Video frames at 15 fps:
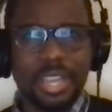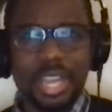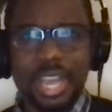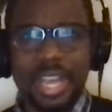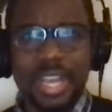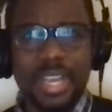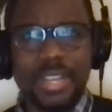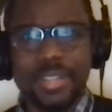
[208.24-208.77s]

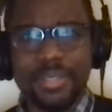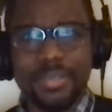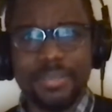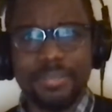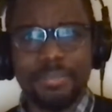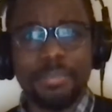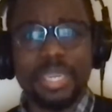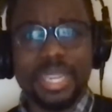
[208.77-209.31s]
uh,
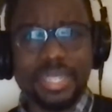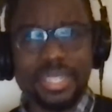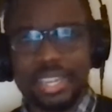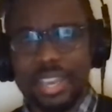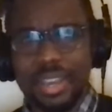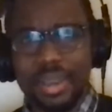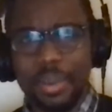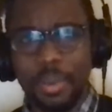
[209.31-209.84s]

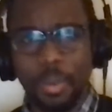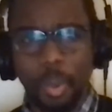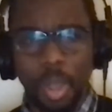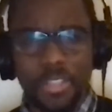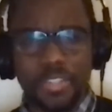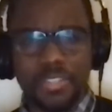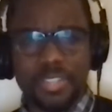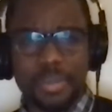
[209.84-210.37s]
media
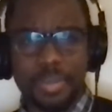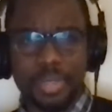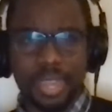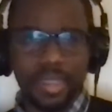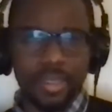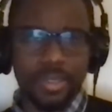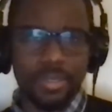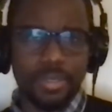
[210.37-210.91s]
wasn't
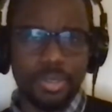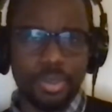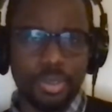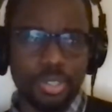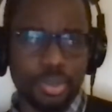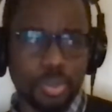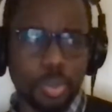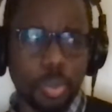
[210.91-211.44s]
something you
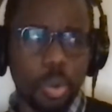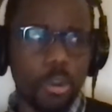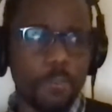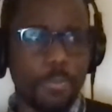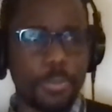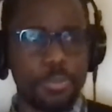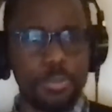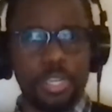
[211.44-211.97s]
could just walk
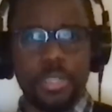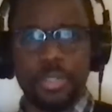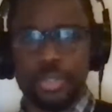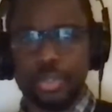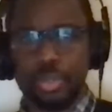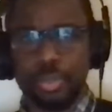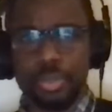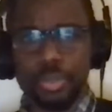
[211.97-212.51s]
off the street and
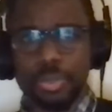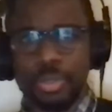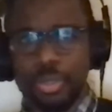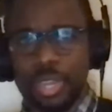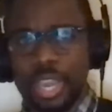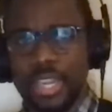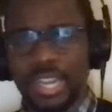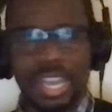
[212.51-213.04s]
do. You
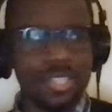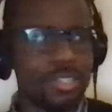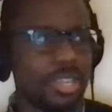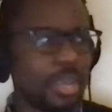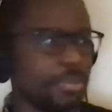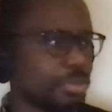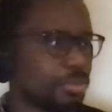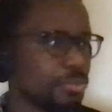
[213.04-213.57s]
kind of had to
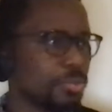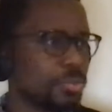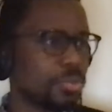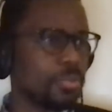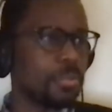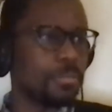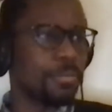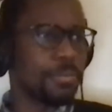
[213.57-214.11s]
come through
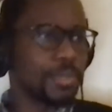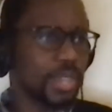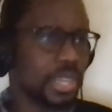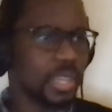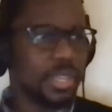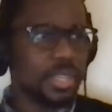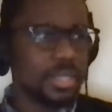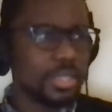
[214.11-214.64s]
sort of
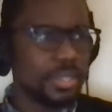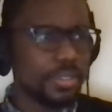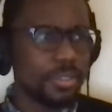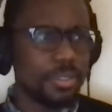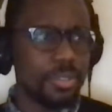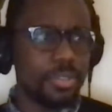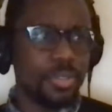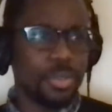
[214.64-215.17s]

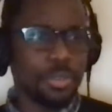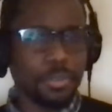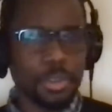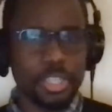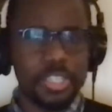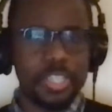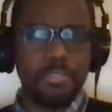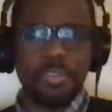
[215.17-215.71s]

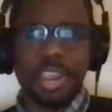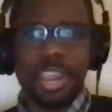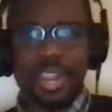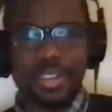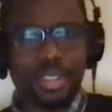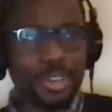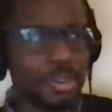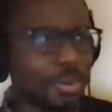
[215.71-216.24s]
university
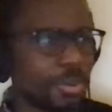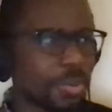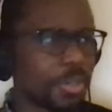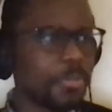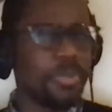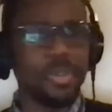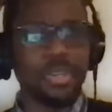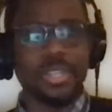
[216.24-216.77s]
radio or
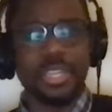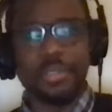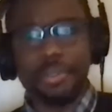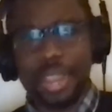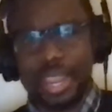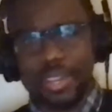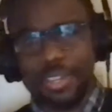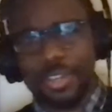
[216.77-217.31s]
community
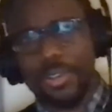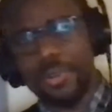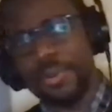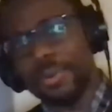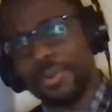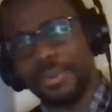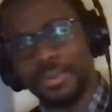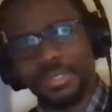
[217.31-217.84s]
radio
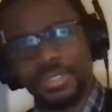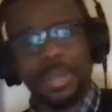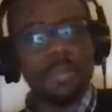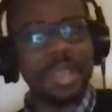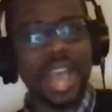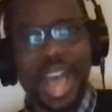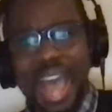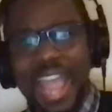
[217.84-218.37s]
or
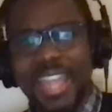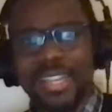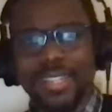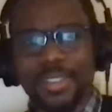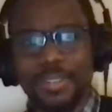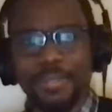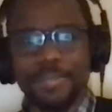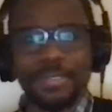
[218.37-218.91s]
some
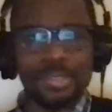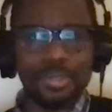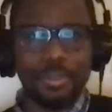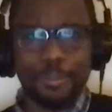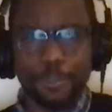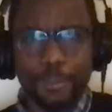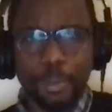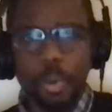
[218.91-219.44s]
kind of sort
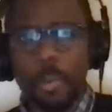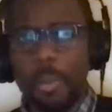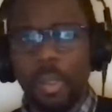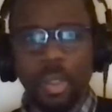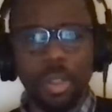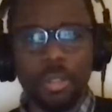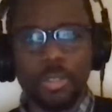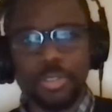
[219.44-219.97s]
of
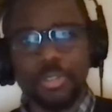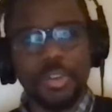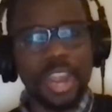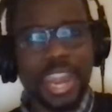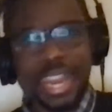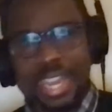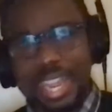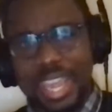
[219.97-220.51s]
formal
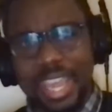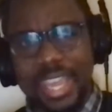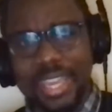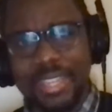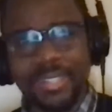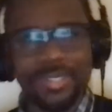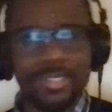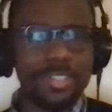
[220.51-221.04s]

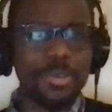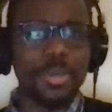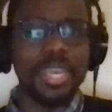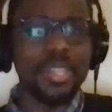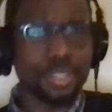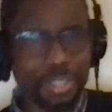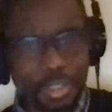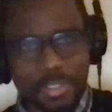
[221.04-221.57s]
training, you know,
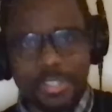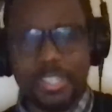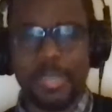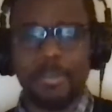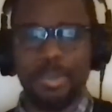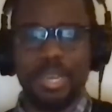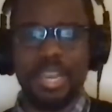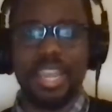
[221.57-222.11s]
intern
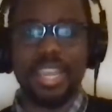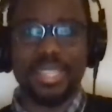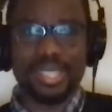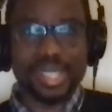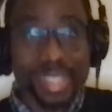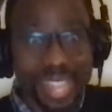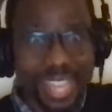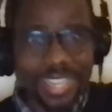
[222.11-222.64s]

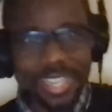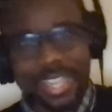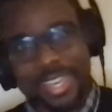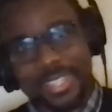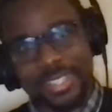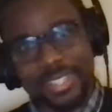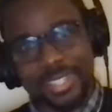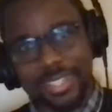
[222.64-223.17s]
someplace and then get
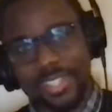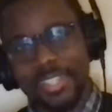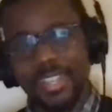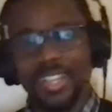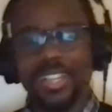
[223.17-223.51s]
sure. into.